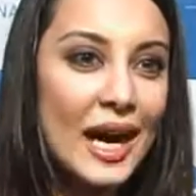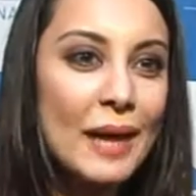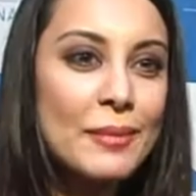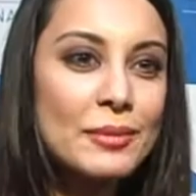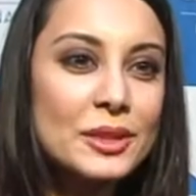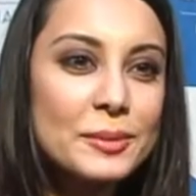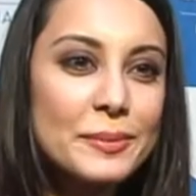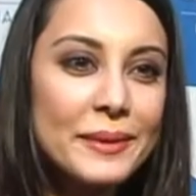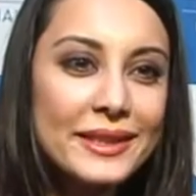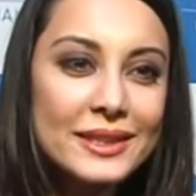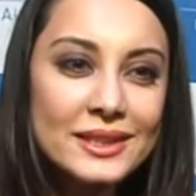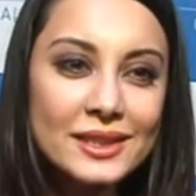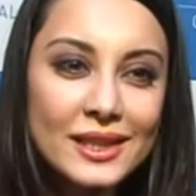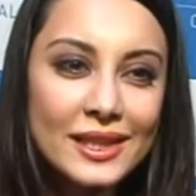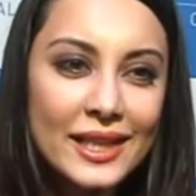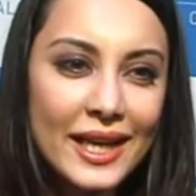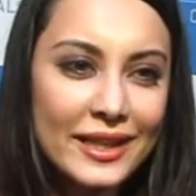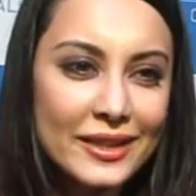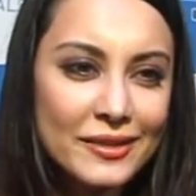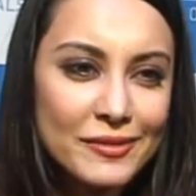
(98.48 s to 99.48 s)
I'm just being
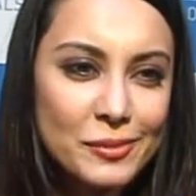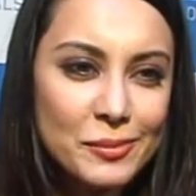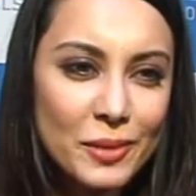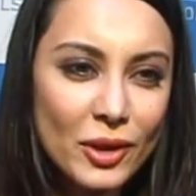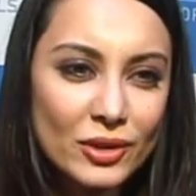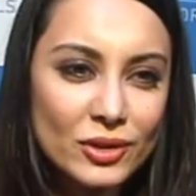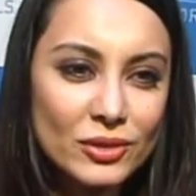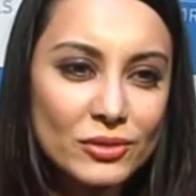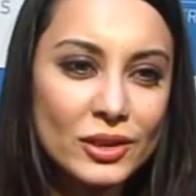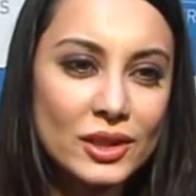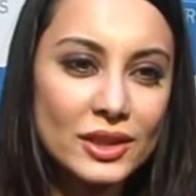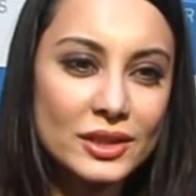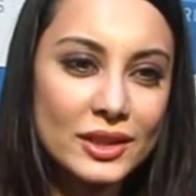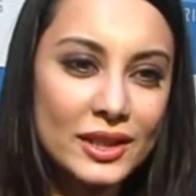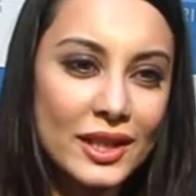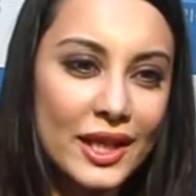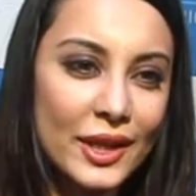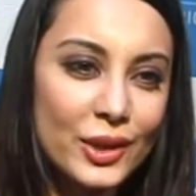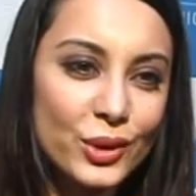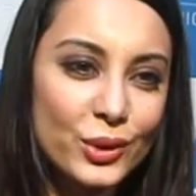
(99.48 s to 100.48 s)
selective about the work
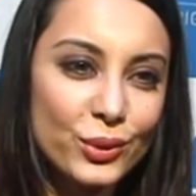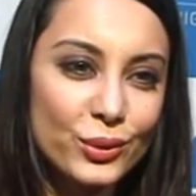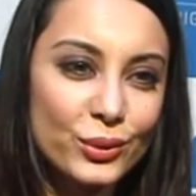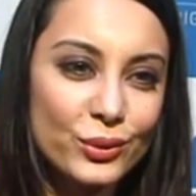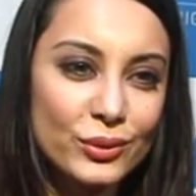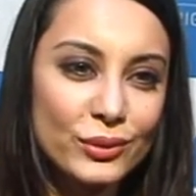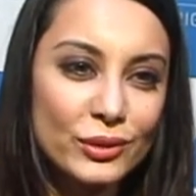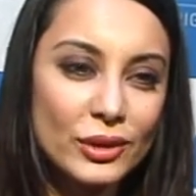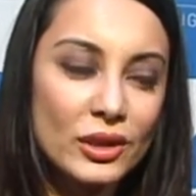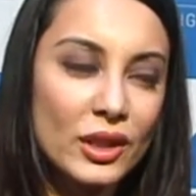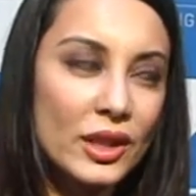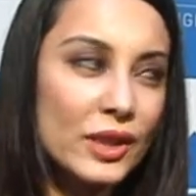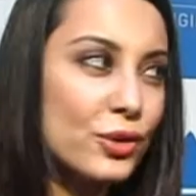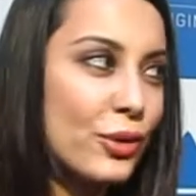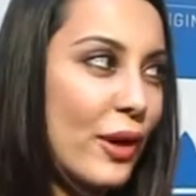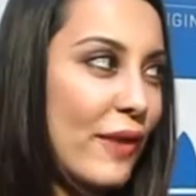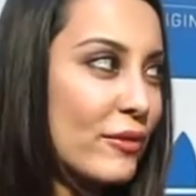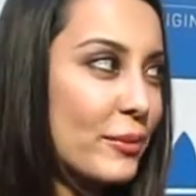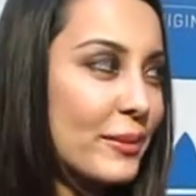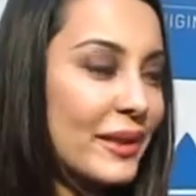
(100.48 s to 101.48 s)
that I do. You know,
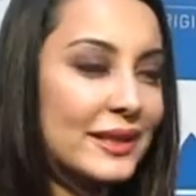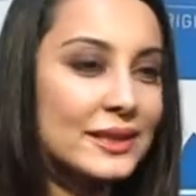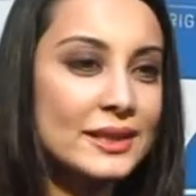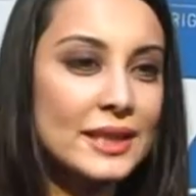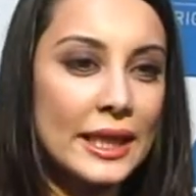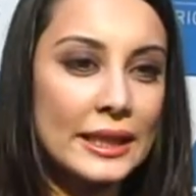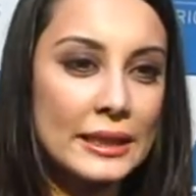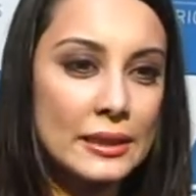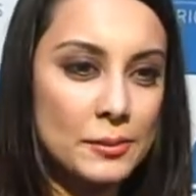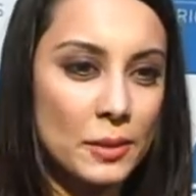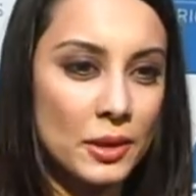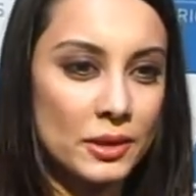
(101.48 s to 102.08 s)
you have to be excited